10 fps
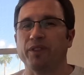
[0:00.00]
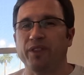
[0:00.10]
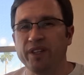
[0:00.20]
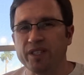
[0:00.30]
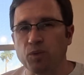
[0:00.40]

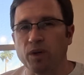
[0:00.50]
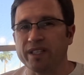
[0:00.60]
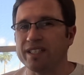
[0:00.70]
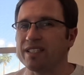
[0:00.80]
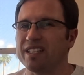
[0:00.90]
but this
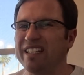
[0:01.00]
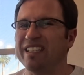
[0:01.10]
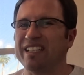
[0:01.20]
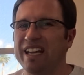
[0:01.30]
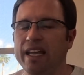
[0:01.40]
one is
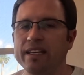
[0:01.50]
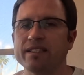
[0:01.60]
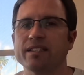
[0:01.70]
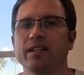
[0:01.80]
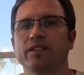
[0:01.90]
in
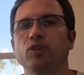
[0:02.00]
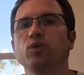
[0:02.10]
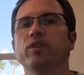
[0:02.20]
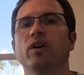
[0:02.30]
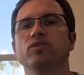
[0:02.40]
case a
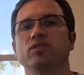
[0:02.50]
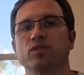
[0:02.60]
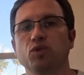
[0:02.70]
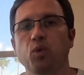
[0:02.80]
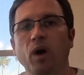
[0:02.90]
two
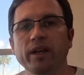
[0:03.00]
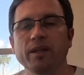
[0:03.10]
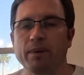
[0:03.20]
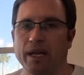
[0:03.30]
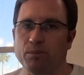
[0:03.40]
thousand
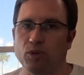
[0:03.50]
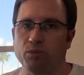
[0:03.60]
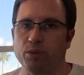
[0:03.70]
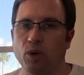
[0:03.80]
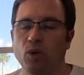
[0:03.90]
twenty MacBook
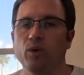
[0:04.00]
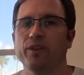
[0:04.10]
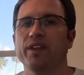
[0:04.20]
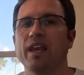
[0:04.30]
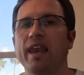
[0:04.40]
Pro, the